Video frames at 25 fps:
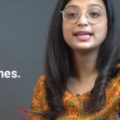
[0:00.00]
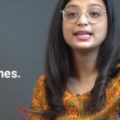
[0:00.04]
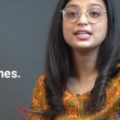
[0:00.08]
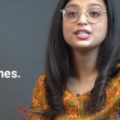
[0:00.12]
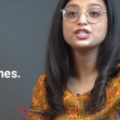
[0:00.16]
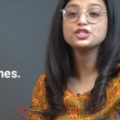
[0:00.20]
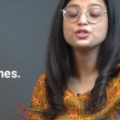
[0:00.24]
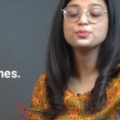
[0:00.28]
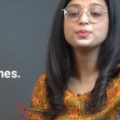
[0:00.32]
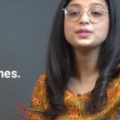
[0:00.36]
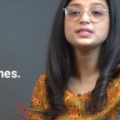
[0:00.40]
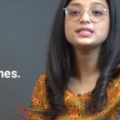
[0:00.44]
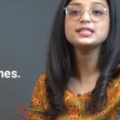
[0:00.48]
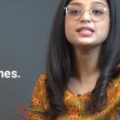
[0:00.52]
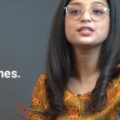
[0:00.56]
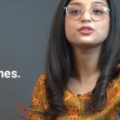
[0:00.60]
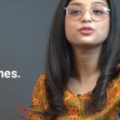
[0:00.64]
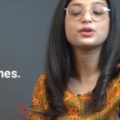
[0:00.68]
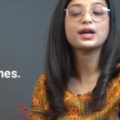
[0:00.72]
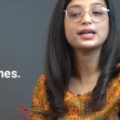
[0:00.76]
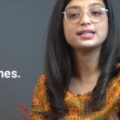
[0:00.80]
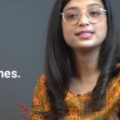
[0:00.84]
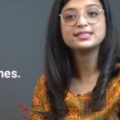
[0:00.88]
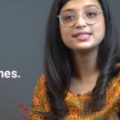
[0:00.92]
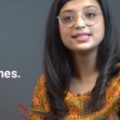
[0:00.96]
eligibility
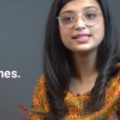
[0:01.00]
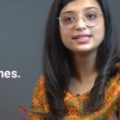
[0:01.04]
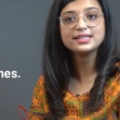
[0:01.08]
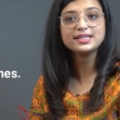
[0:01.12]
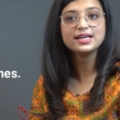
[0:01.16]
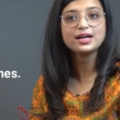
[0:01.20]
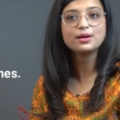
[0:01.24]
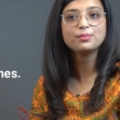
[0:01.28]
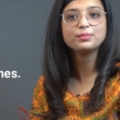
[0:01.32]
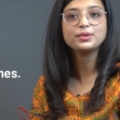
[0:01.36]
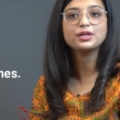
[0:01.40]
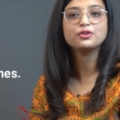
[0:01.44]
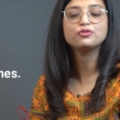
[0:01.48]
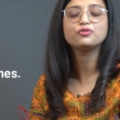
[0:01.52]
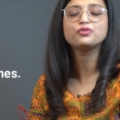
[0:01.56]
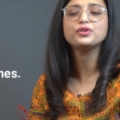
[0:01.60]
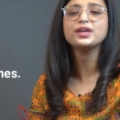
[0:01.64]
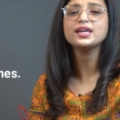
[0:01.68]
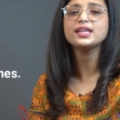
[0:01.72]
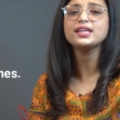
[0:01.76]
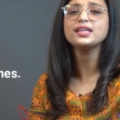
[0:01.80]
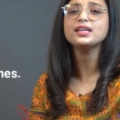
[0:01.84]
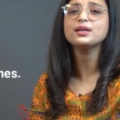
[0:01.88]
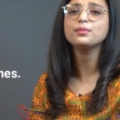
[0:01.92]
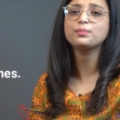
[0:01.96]
criteria may
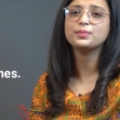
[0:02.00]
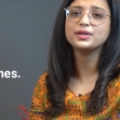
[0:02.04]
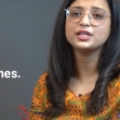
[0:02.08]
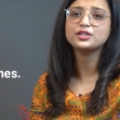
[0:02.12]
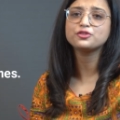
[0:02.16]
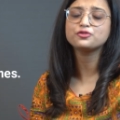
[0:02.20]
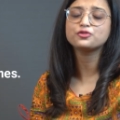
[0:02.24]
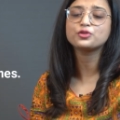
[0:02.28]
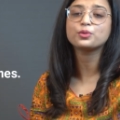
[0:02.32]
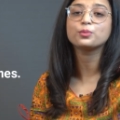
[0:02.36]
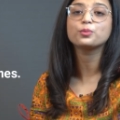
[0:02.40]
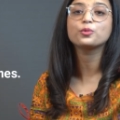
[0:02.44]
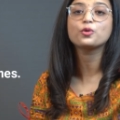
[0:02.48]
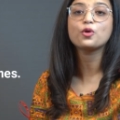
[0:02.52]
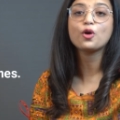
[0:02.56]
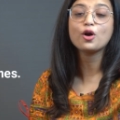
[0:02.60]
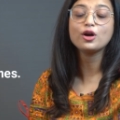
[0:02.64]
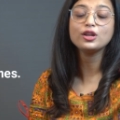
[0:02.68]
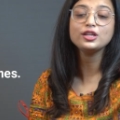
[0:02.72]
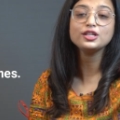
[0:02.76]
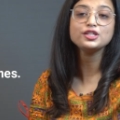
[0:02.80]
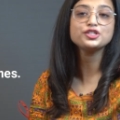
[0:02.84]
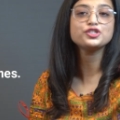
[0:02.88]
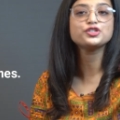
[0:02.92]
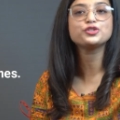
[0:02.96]
vary a bit from
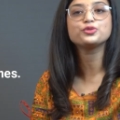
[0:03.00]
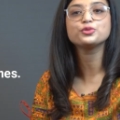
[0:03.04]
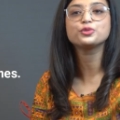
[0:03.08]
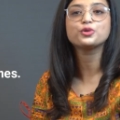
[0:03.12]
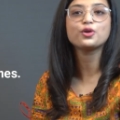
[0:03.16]
college to